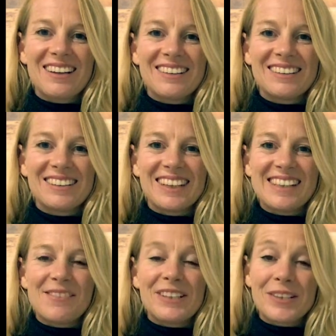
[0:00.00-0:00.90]

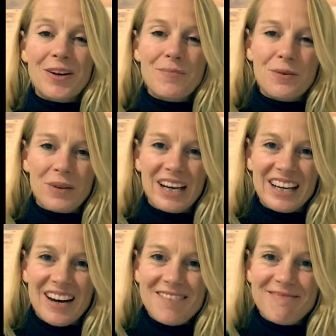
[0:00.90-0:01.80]
And every time you
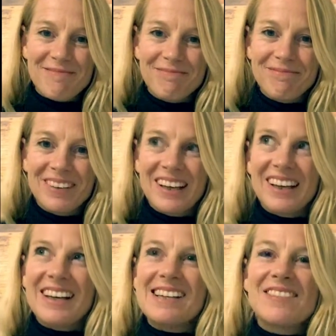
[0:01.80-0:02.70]
wake up,
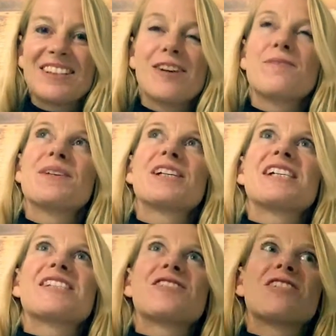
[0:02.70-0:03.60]
every time you
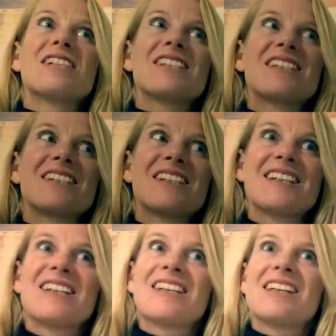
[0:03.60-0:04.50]
get stressed,
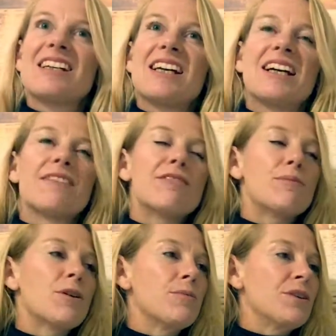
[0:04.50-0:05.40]
every
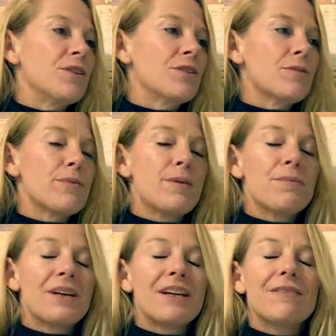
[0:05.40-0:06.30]
moment you
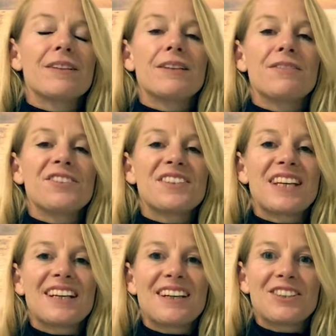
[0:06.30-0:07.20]
remember, even if you
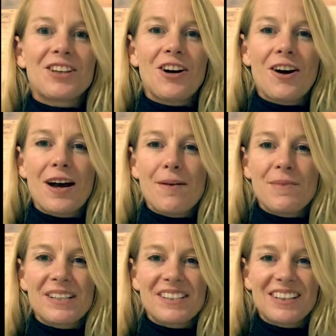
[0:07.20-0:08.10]
set a chime
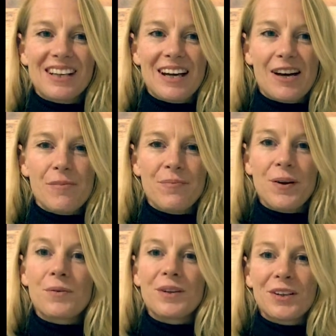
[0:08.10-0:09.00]
as an alarm,
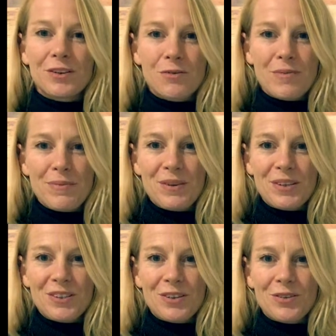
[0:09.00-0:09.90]
I want you to remember
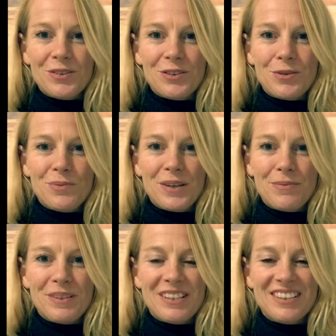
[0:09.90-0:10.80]
your soul's true
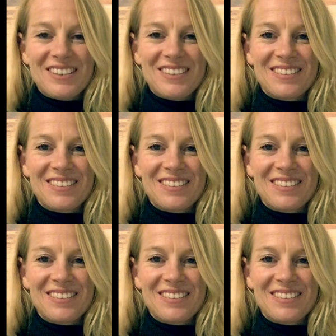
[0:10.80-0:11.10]
purpose.